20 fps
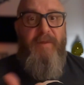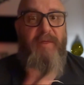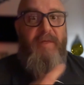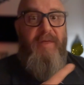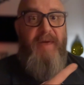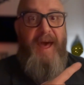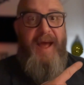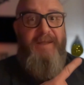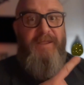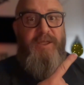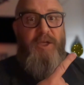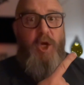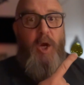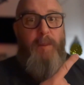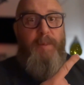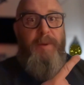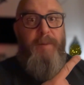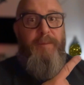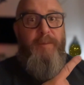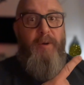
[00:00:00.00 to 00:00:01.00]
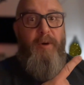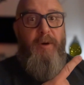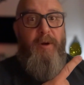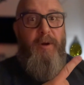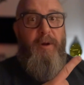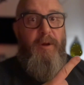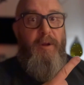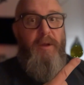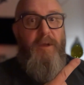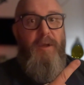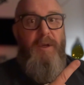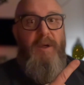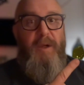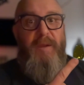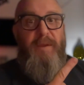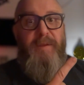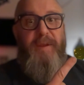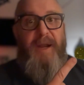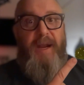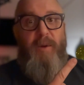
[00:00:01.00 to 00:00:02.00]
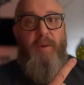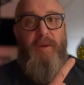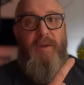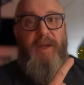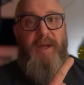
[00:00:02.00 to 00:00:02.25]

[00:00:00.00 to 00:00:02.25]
That's an open portal that I would